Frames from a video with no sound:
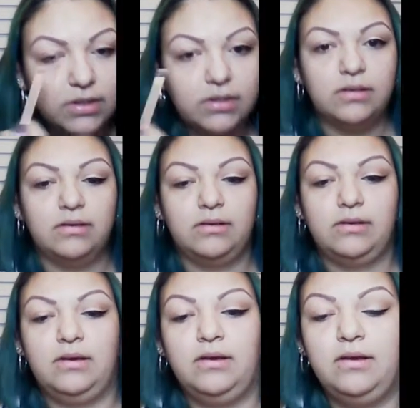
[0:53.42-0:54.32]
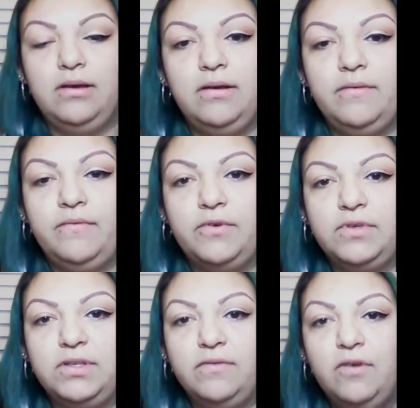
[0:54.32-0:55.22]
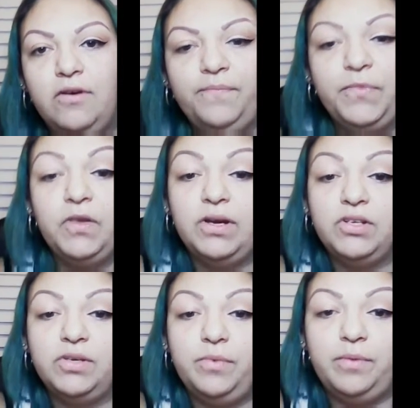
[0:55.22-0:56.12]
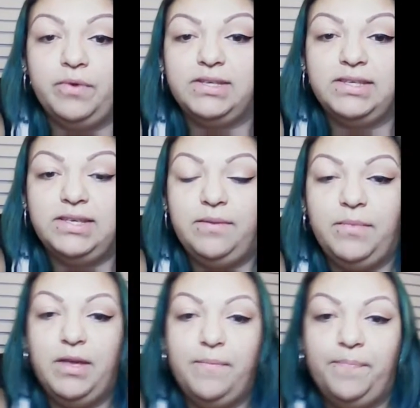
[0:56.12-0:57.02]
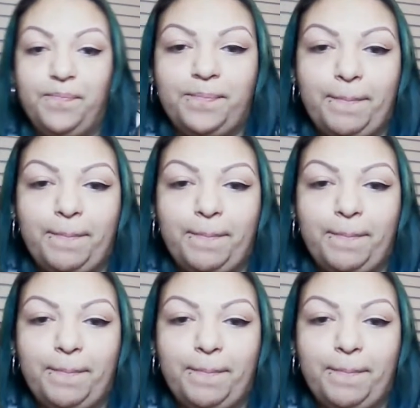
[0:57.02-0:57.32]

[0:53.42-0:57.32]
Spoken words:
to just, first of all, you guys should be able to see me.